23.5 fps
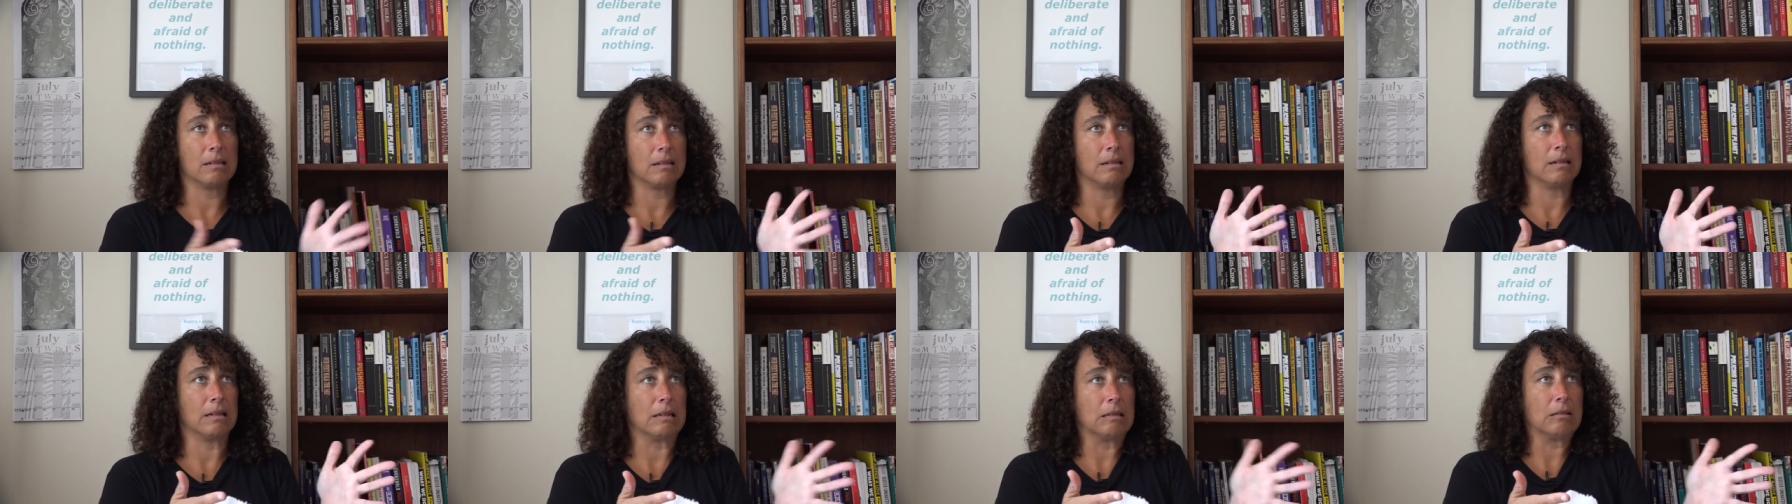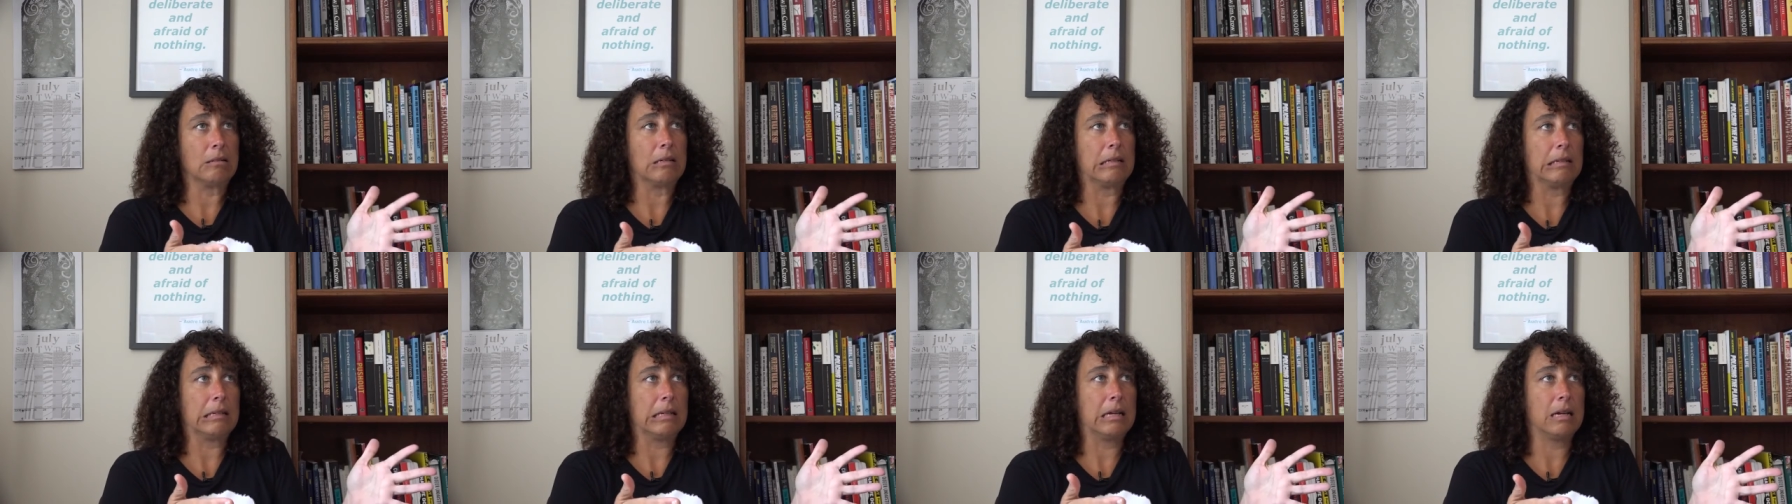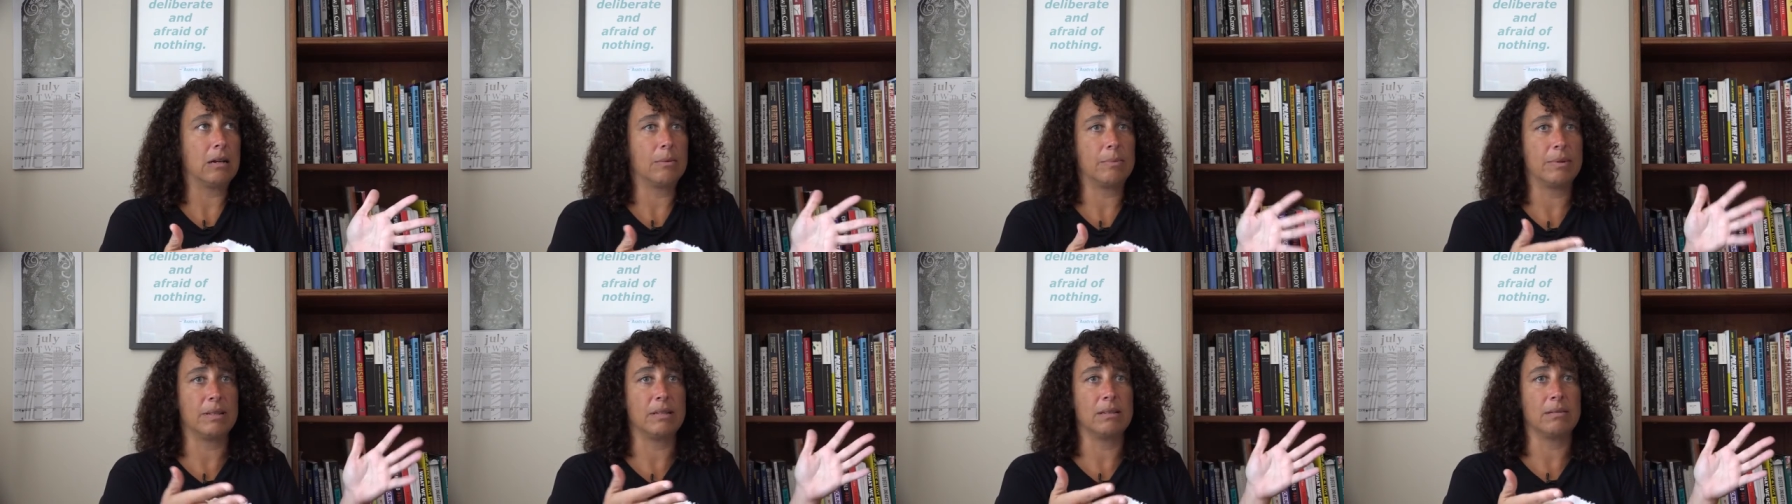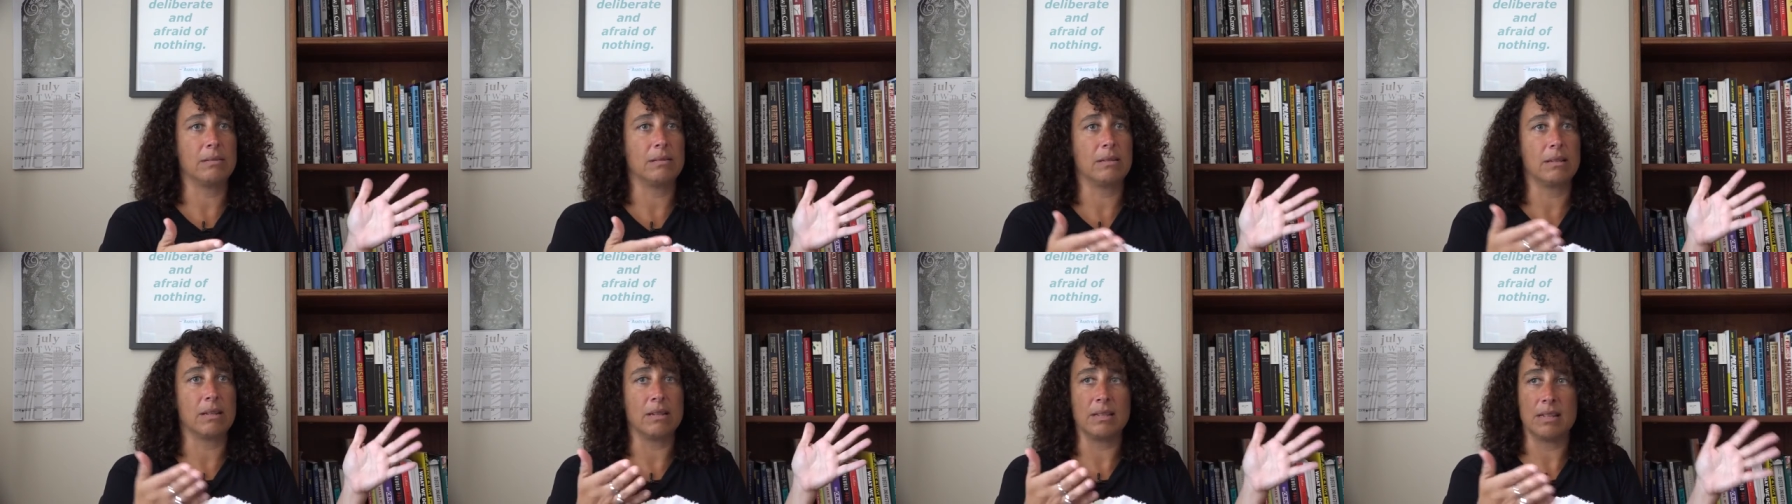including now, I've
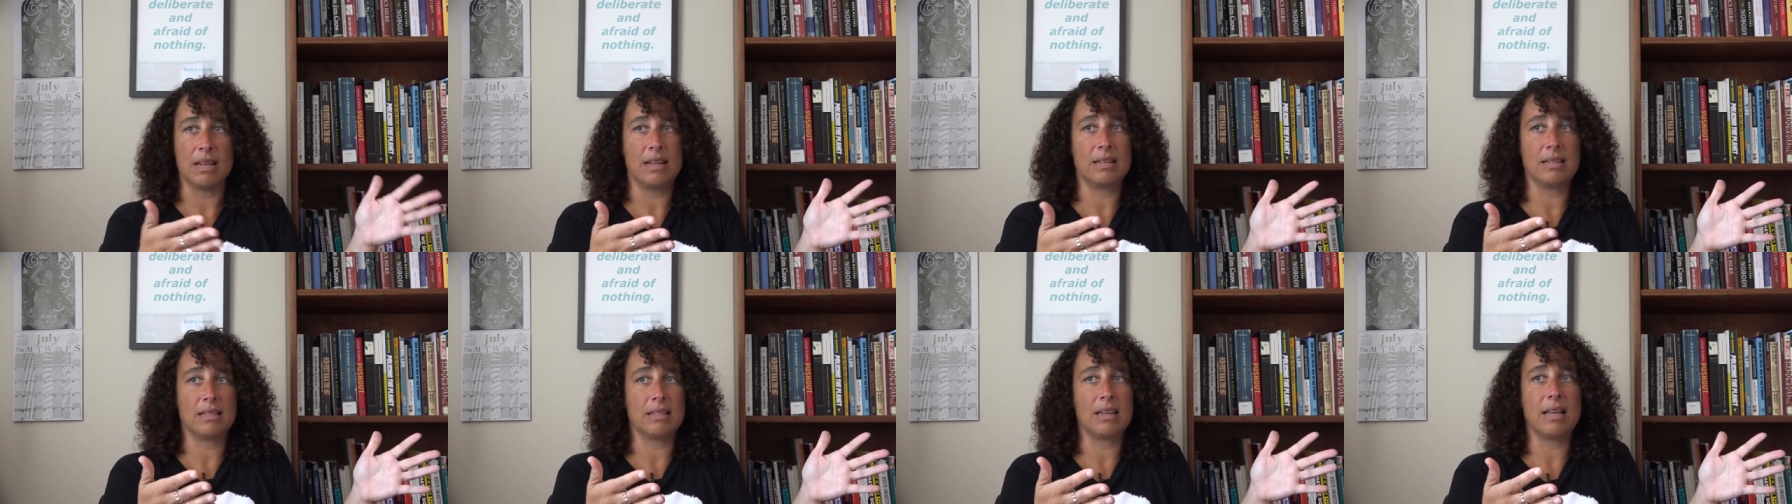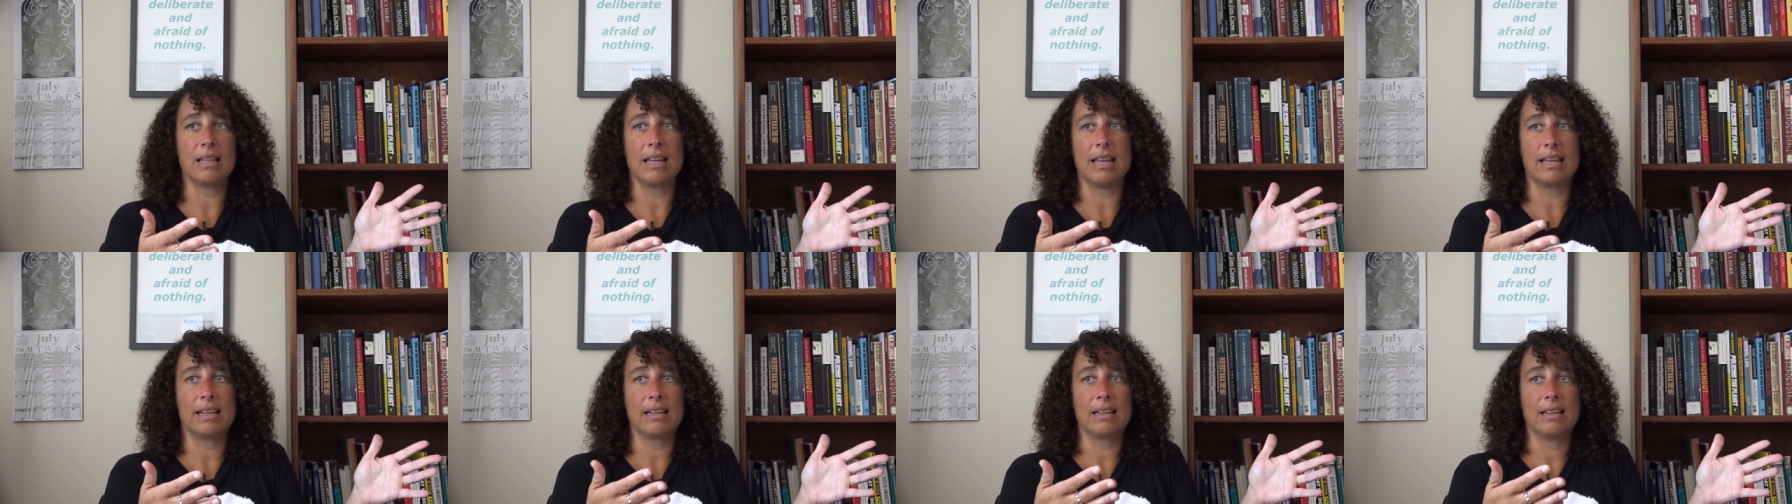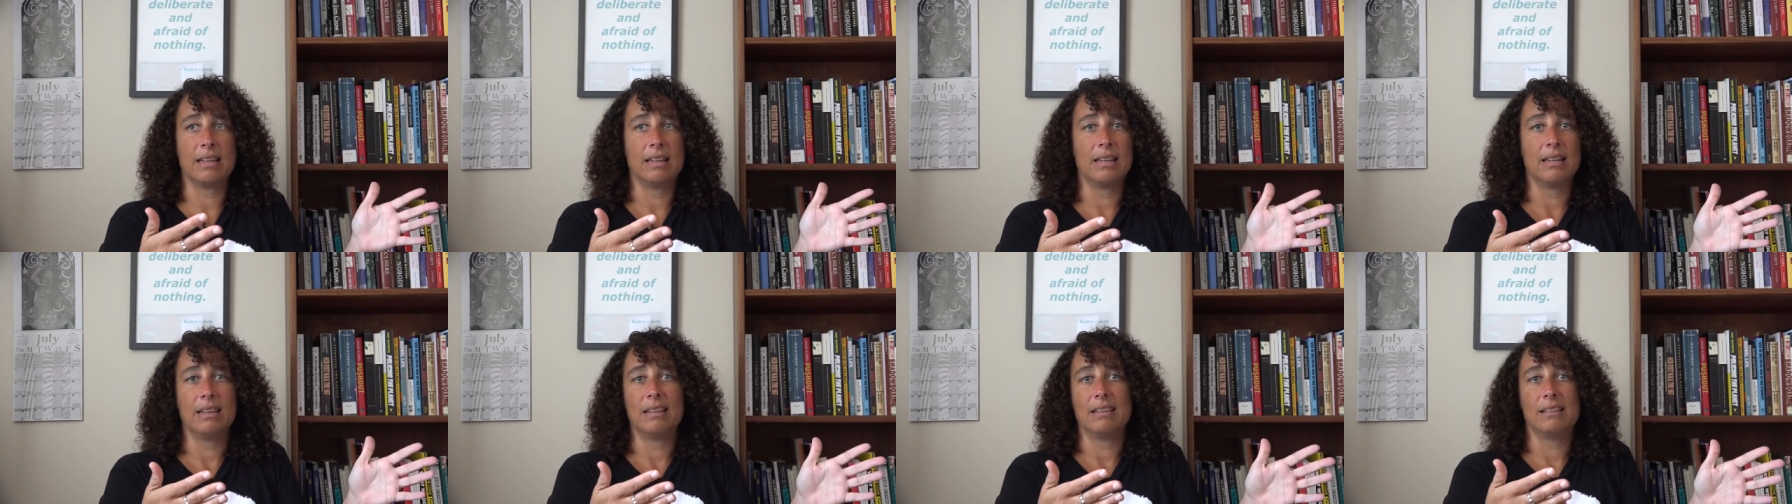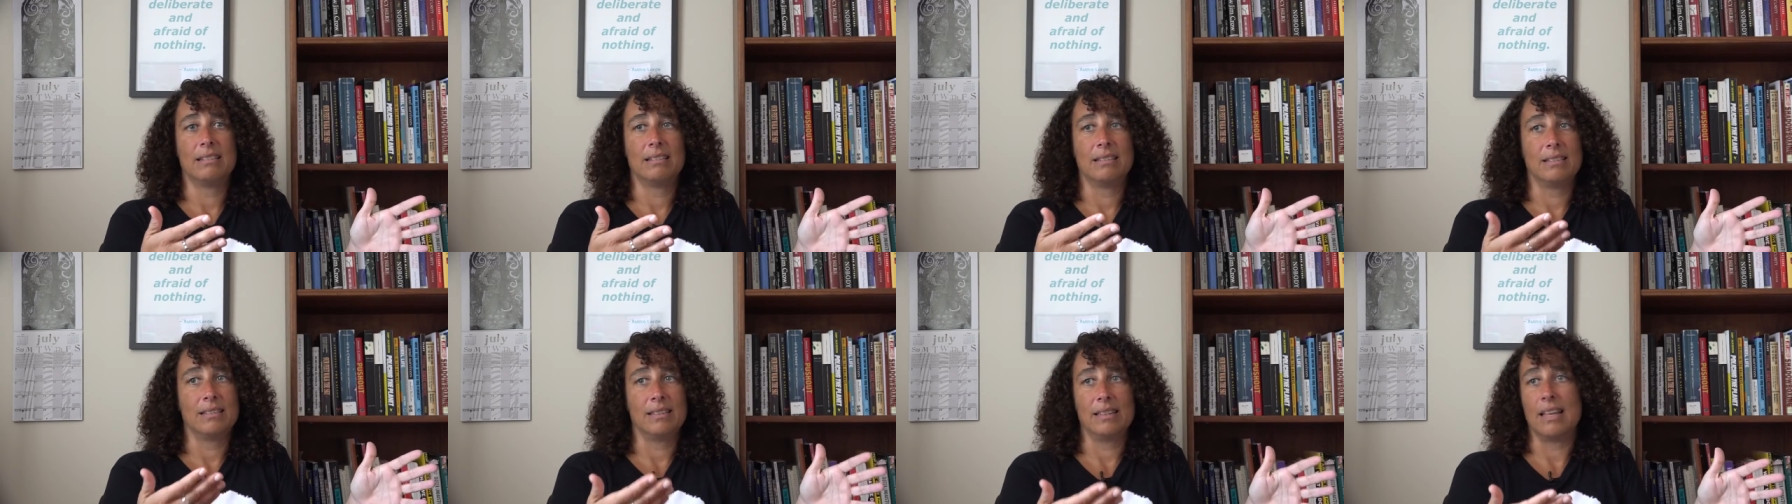been content to say, like,
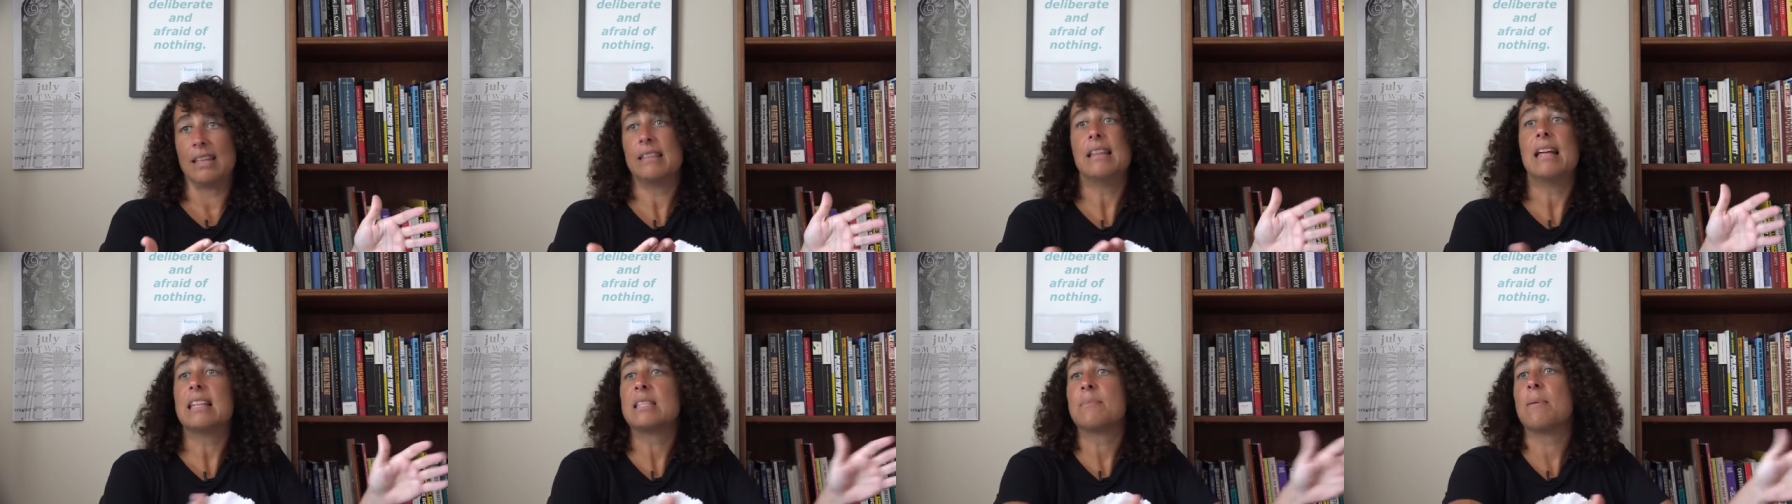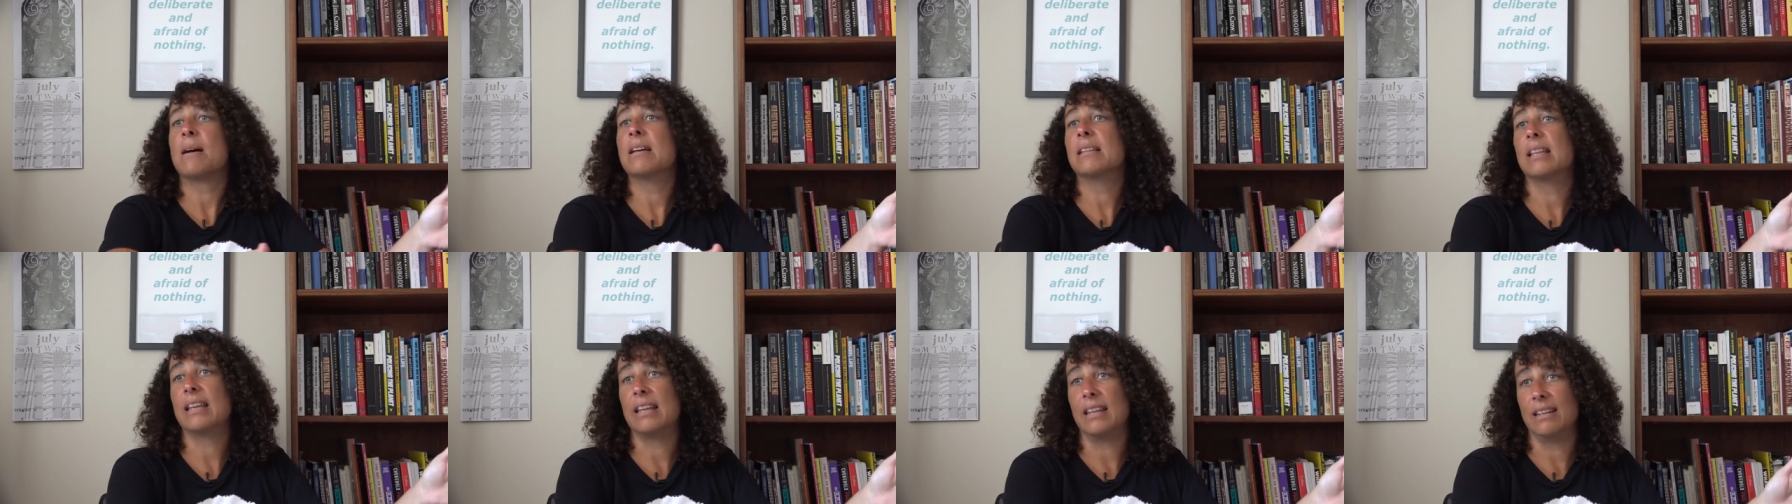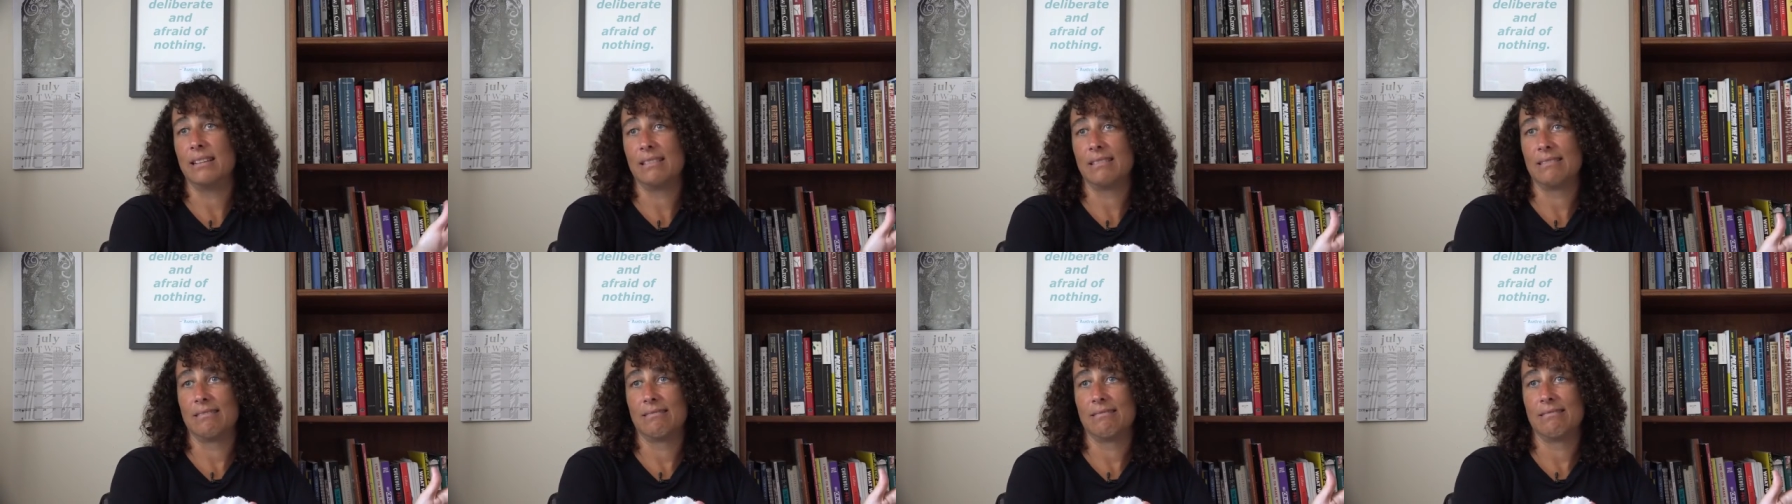and that's my lane.